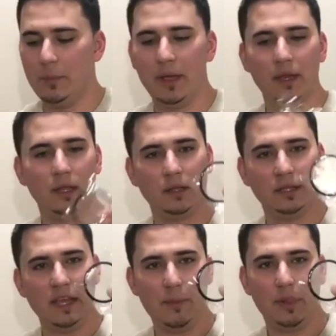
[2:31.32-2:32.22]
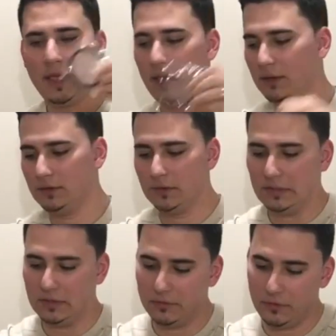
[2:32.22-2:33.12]
depending on the application.
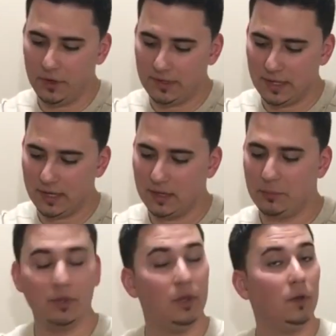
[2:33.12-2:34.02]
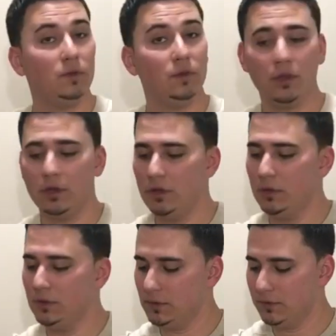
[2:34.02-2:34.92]
So very excited to put those to good
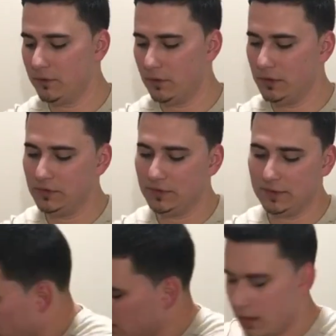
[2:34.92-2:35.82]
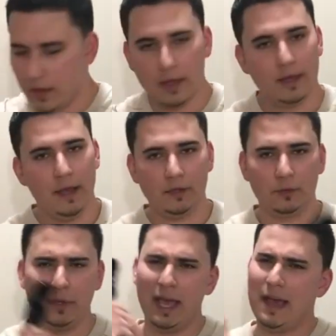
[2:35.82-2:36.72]
use, of course.
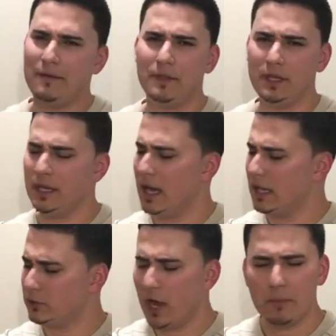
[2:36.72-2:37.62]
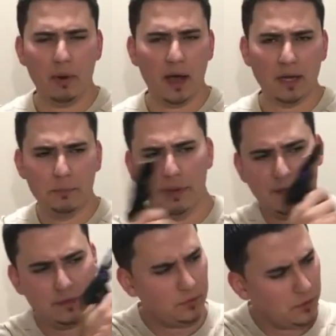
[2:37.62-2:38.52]
Next we have the tripod
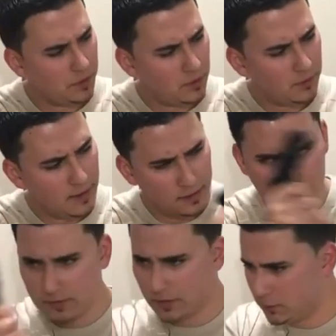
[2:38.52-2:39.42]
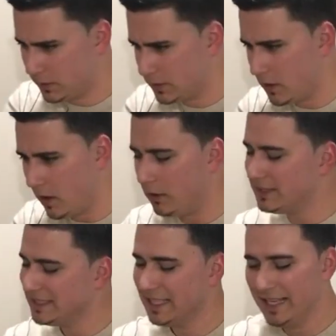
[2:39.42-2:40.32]
pistol here, at least that's what it's
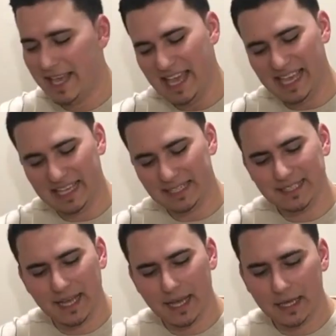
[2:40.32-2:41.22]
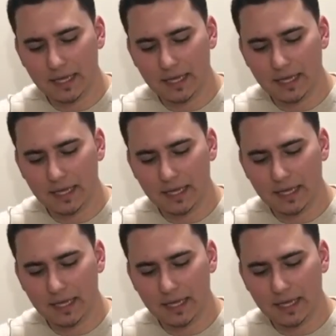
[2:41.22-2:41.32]
called. And